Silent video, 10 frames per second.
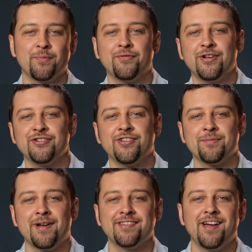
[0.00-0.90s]
with the
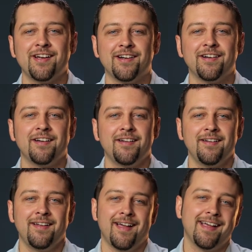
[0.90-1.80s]
professionalism I saw here.
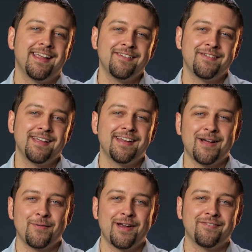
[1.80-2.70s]
I gave in and
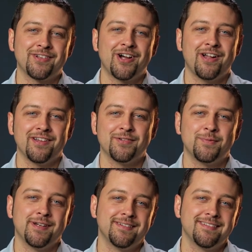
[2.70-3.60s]
I went off to college,
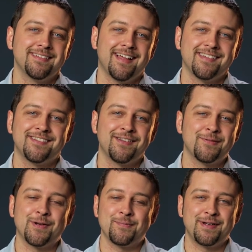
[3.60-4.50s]
but I still
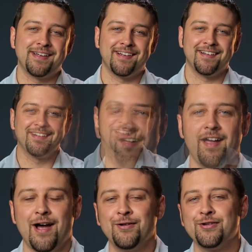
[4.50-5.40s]
didn't want to be here.
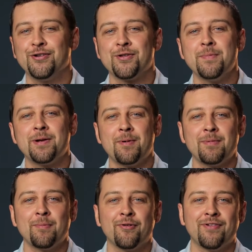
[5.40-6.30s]
I only took the minimum
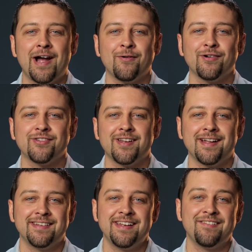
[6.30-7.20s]
number of hours and
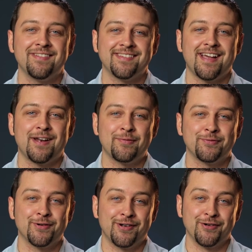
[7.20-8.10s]
I didn't even sign up
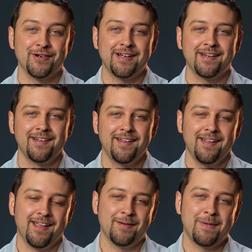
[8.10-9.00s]
for a degree.
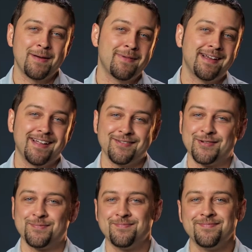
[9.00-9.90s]
In my mind, I was
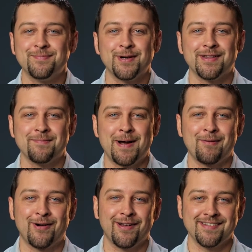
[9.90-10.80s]
just putting the
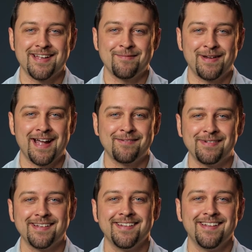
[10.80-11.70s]
Bible college time behind
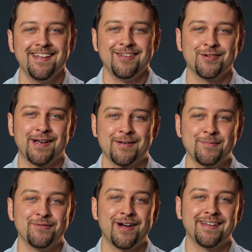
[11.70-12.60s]
me so I could
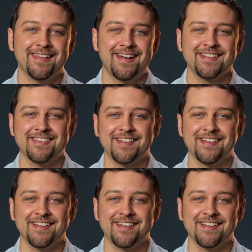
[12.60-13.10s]
move on to the next